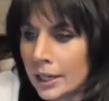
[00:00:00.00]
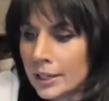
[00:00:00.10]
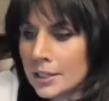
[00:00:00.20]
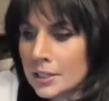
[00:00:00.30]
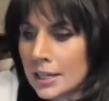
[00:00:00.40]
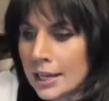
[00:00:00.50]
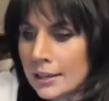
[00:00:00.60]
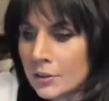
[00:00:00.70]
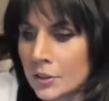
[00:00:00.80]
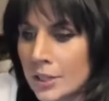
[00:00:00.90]
Annie's
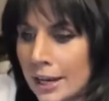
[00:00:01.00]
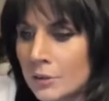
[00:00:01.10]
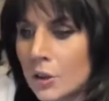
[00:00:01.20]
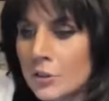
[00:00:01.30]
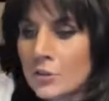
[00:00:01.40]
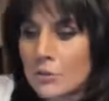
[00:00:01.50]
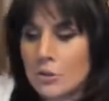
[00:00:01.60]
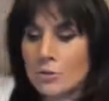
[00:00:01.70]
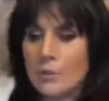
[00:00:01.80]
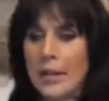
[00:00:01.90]
saying there's sound on
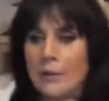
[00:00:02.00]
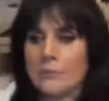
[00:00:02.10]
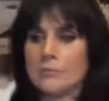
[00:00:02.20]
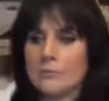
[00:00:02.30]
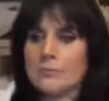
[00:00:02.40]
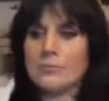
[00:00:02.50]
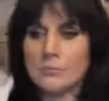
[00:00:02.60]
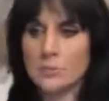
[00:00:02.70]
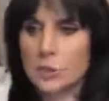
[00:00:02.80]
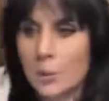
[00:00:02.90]
YouTube now.
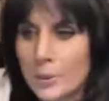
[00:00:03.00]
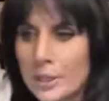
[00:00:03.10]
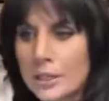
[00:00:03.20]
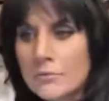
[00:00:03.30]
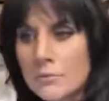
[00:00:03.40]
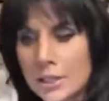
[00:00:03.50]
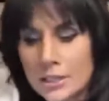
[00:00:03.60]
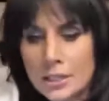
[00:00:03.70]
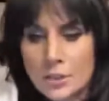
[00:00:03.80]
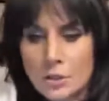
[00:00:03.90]
So we can
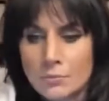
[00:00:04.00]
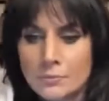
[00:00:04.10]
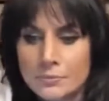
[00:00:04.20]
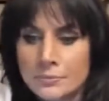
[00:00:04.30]
continue.